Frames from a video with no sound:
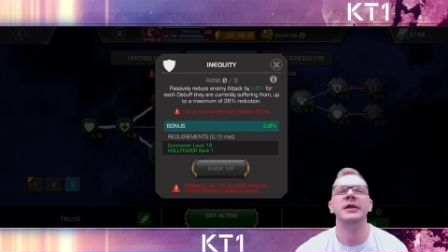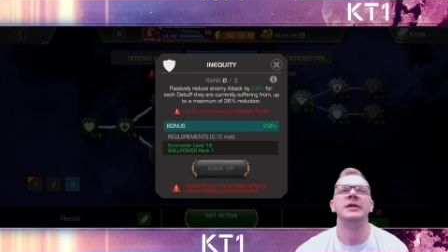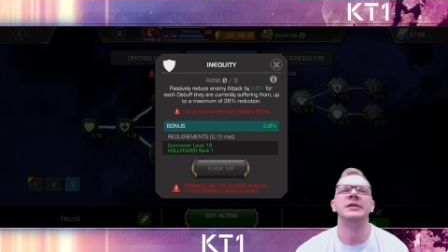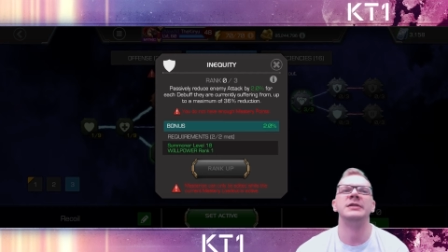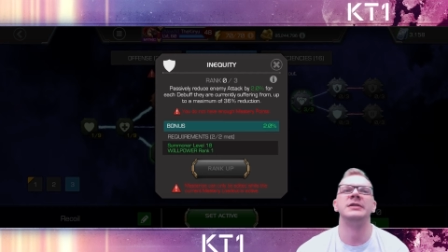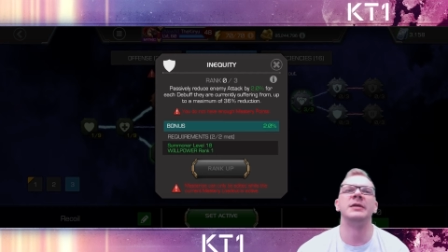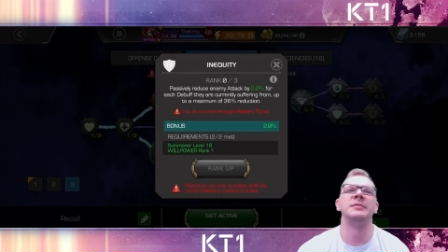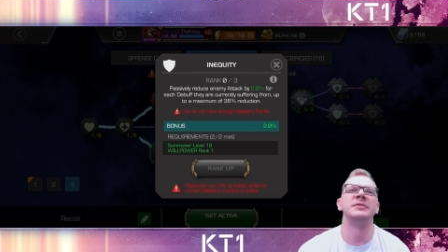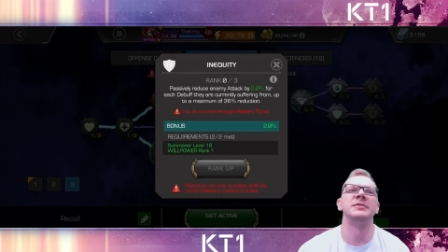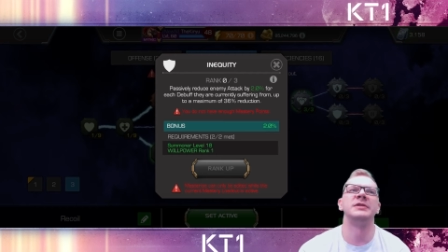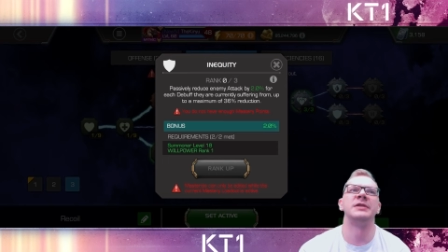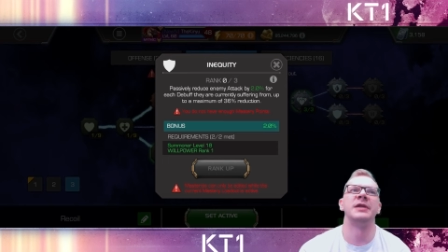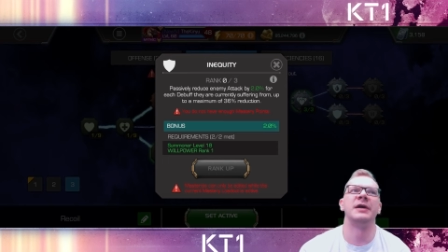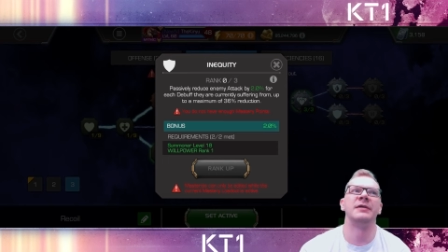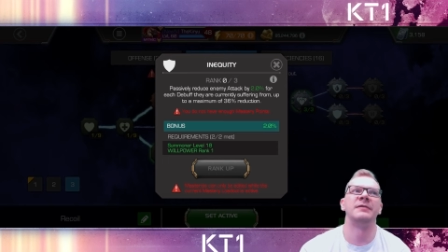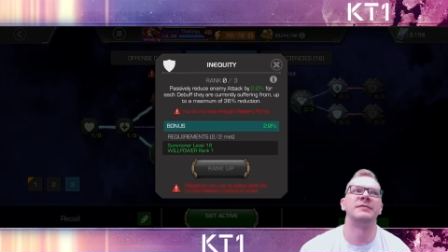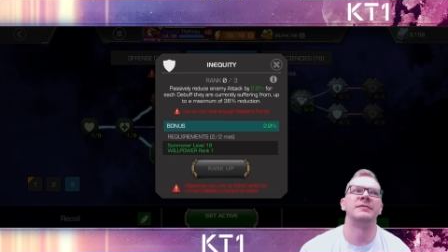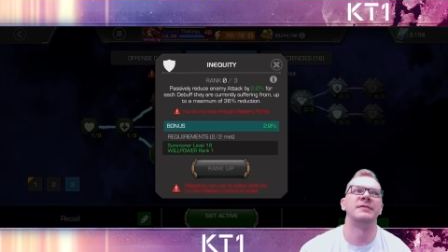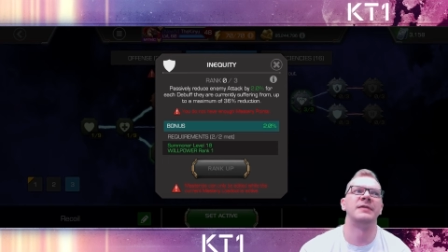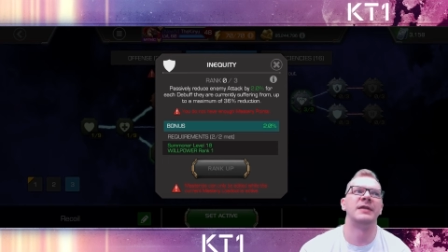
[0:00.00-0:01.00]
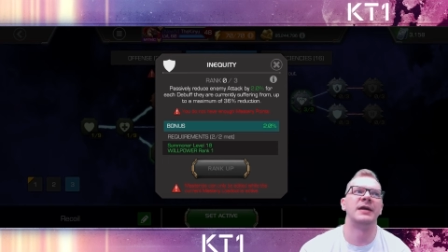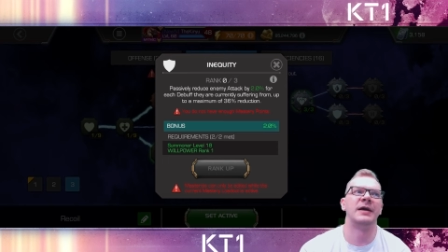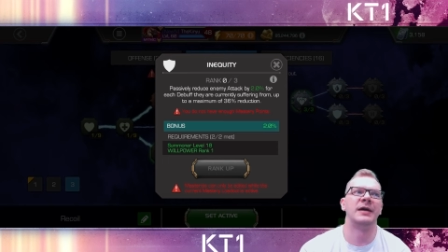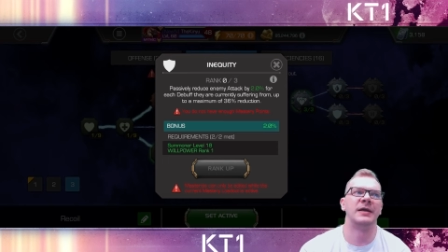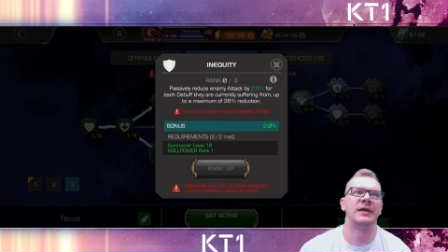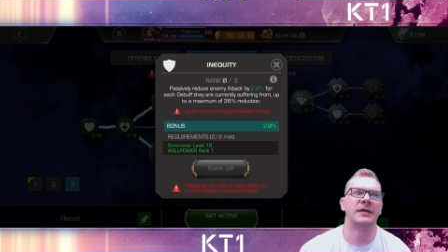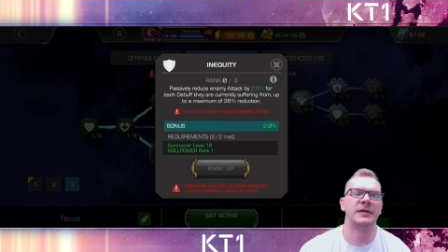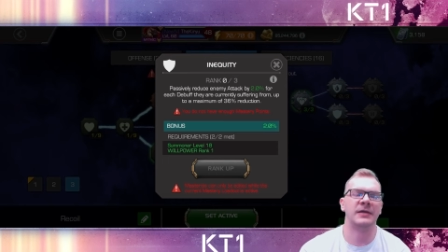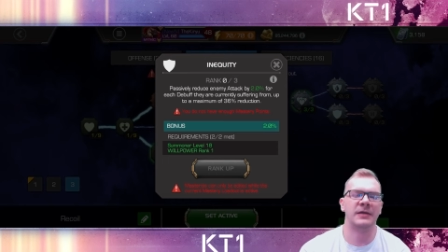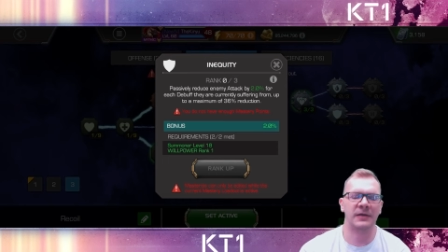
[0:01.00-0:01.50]
some stuff
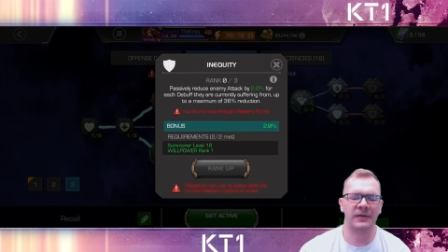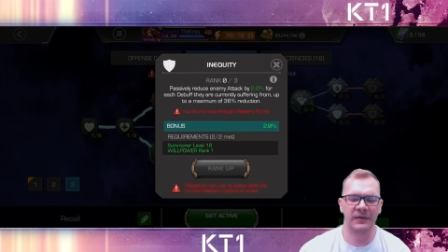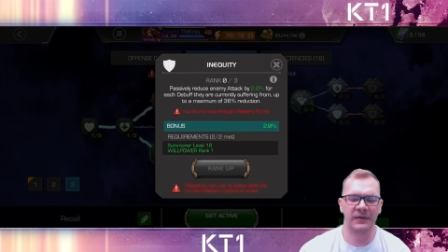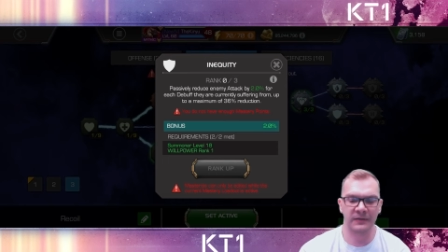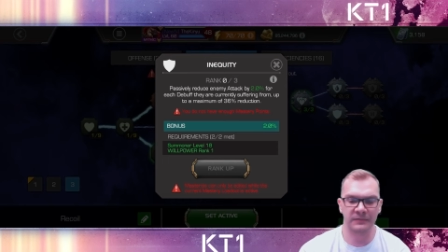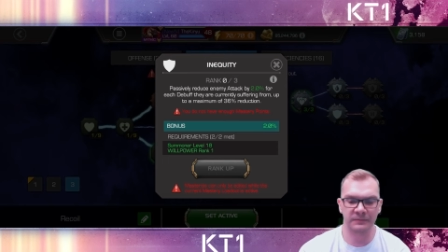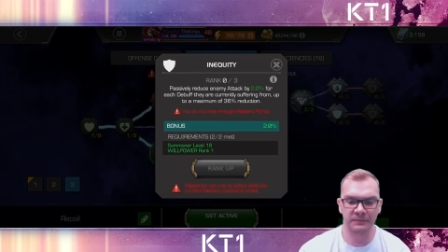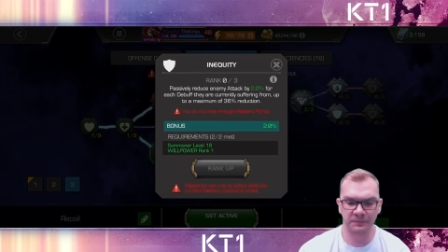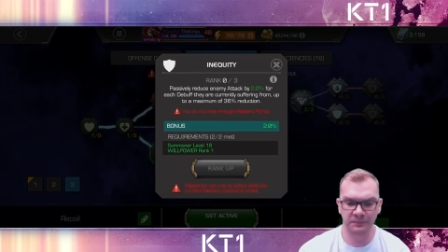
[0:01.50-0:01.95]
like uh,